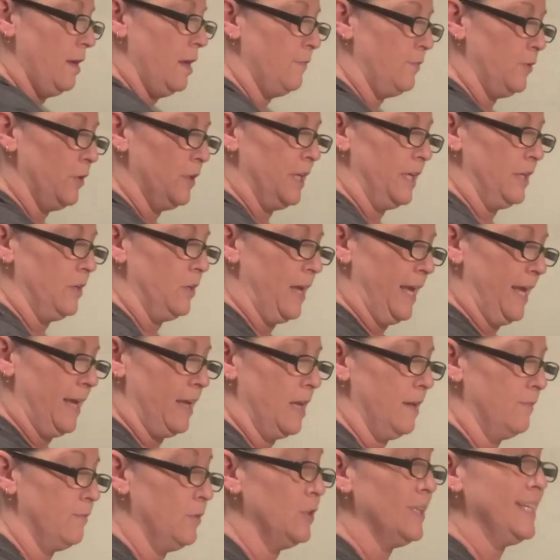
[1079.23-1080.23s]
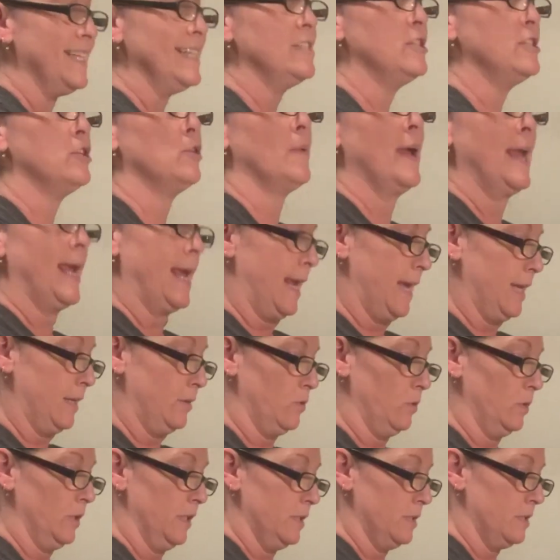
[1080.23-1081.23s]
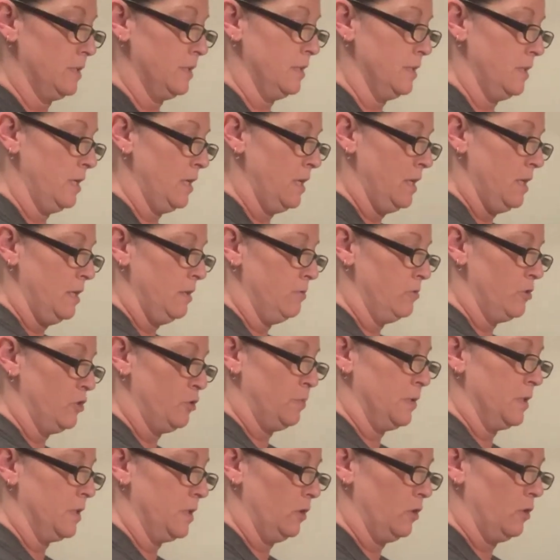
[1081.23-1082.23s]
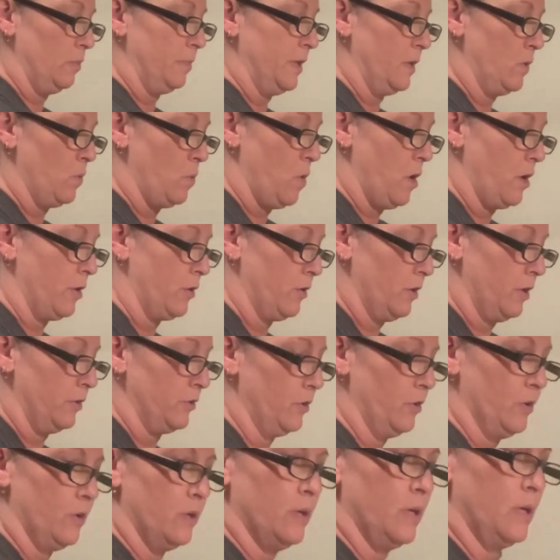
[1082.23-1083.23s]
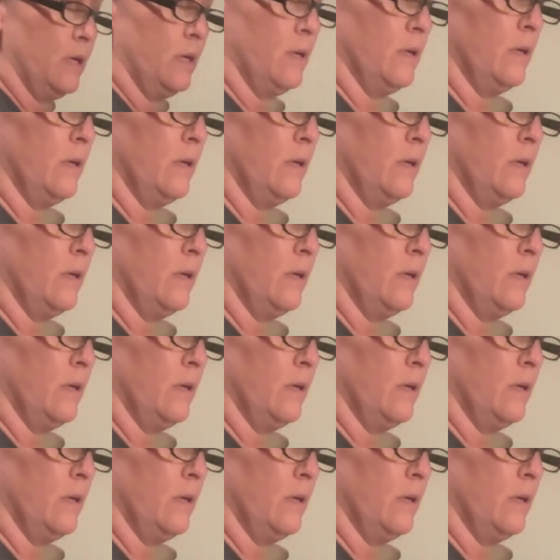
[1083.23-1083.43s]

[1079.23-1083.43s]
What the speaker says: need to handle it, just put a little bit of water on your